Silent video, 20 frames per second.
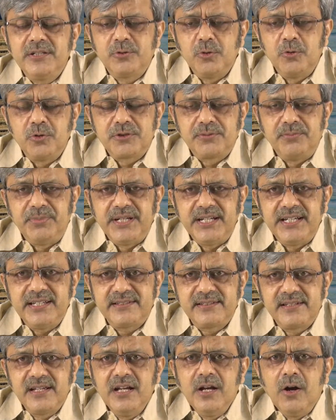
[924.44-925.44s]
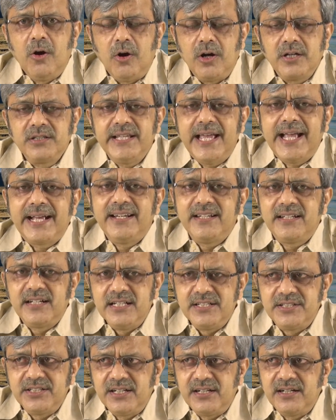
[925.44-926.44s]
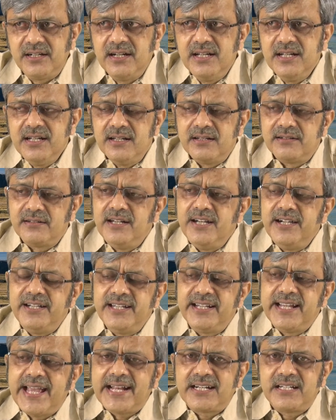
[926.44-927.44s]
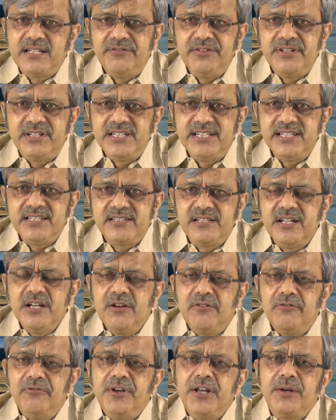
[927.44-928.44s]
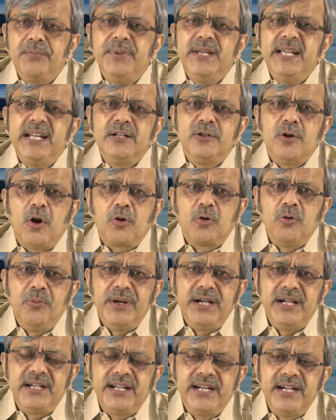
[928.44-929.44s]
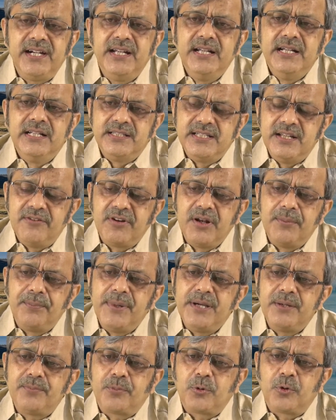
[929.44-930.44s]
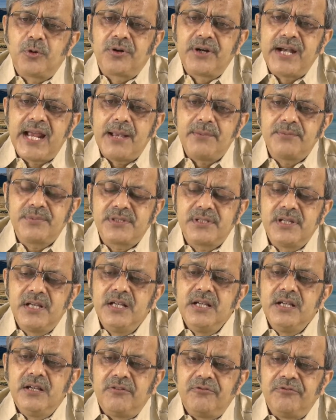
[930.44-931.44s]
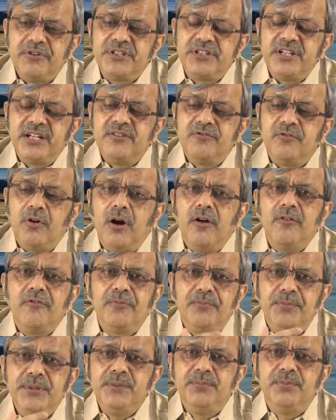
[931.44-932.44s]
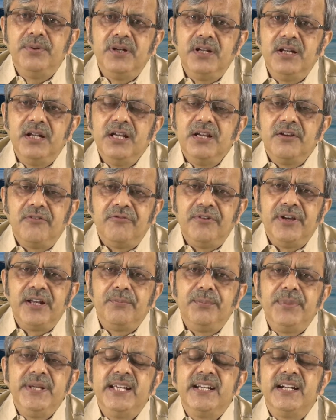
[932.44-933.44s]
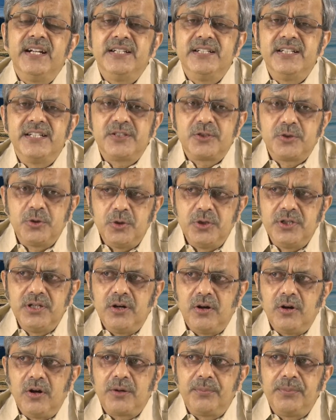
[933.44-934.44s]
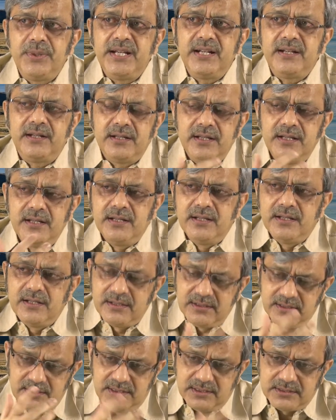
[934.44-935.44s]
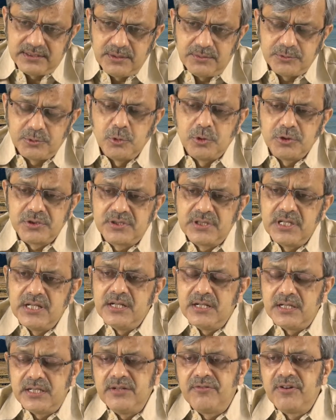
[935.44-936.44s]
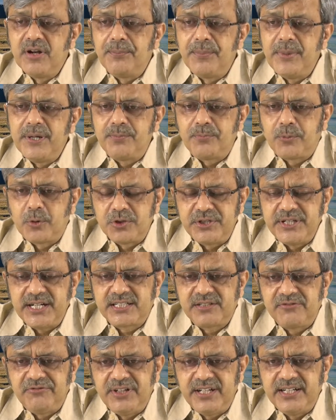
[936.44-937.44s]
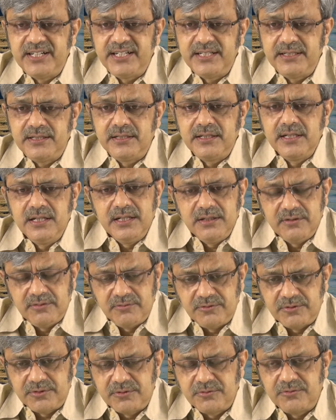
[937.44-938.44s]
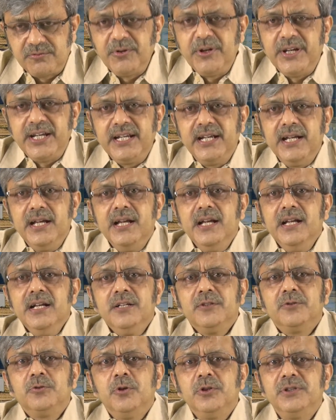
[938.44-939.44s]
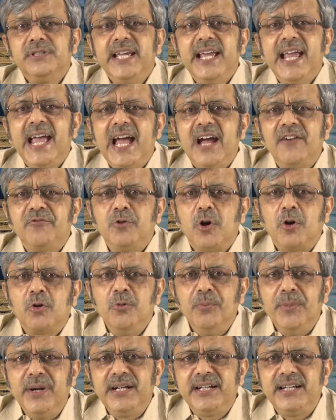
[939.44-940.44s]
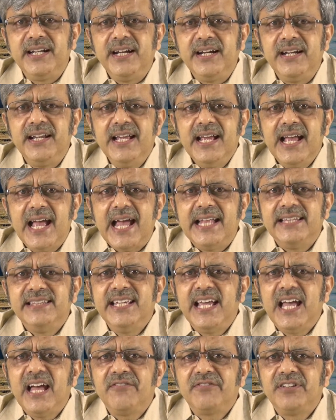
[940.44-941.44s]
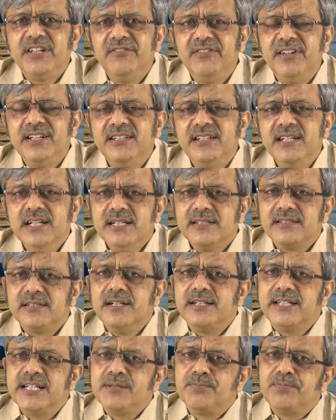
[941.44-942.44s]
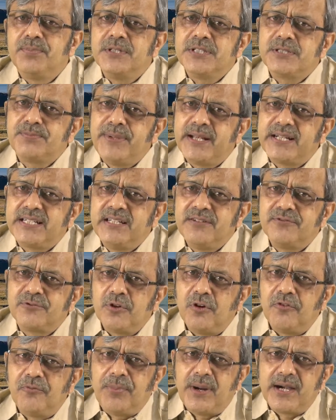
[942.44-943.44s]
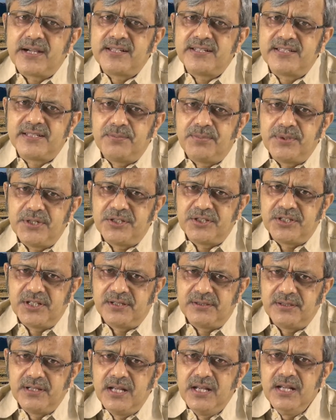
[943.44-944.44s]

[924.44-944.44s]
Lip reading: resource base or the agriculture relating activities were being documented, development programs which involved people were being understood or being those development projects were in swing. So they have documented and they have given certain perspectives of participation.